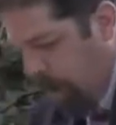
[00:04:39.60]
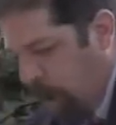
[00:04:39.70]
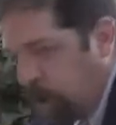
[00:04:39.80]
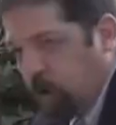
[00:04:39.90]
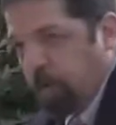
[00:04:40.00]

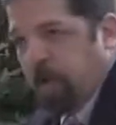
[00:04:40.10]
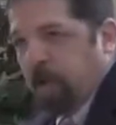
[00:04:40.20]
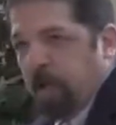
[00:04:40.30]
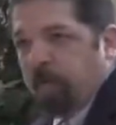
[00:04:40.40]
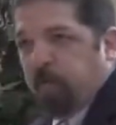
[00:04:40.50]
volume,
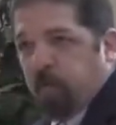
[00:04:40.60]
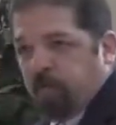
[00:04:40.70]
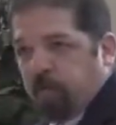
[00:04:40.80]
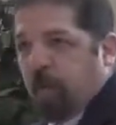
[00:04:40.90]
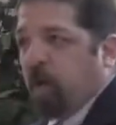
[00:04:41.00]
and if you're
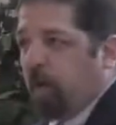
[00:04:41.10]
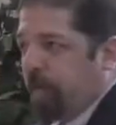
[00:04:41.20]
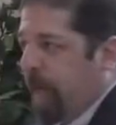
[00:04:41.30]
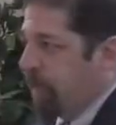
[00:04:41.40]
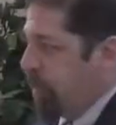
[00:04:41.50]
familiar with
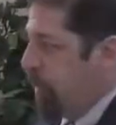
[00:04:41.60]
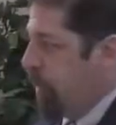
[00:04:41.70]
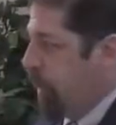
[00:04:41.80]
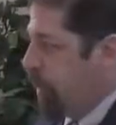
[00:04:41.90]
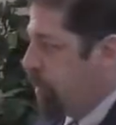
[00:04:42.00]
that
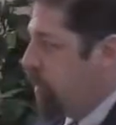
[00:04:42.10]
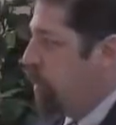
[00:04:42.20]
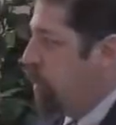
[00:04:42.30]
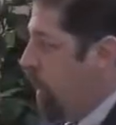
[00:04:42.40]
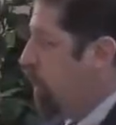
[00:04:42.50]
series,
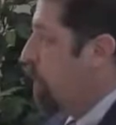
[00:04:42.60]
you know